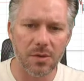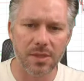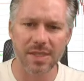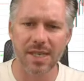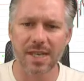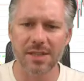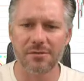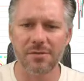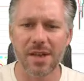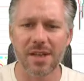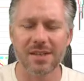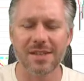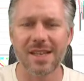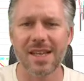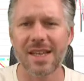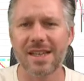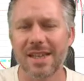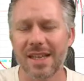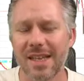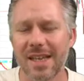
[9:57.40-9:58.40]
which goes around
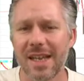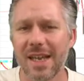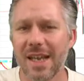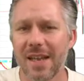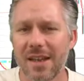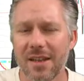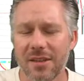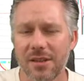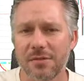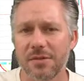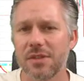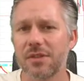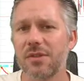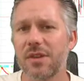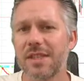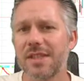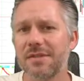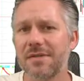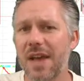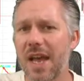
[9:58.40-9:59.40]
the
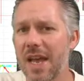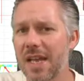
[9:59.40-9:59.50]
restrictive